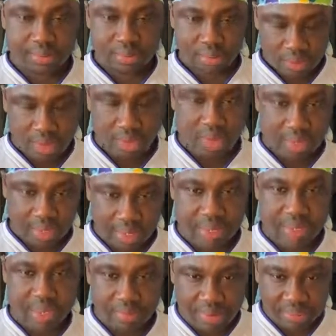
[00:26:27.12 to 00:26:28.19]
Okay. And
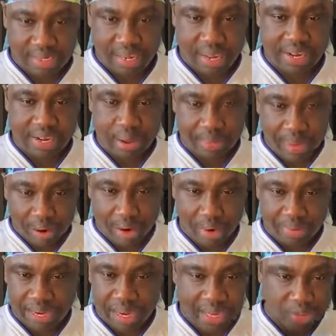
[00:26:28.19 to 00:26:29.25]
you mean that I don't have in
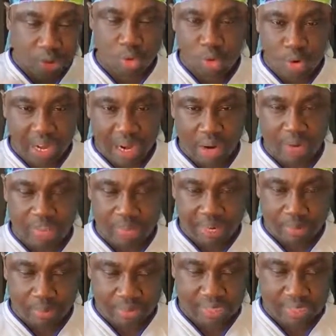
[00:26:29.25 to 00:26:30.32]
a desk or Ghana, what's my
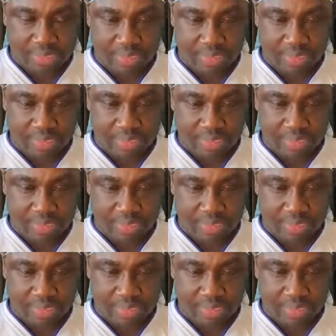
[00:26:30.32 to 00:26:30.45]
possession?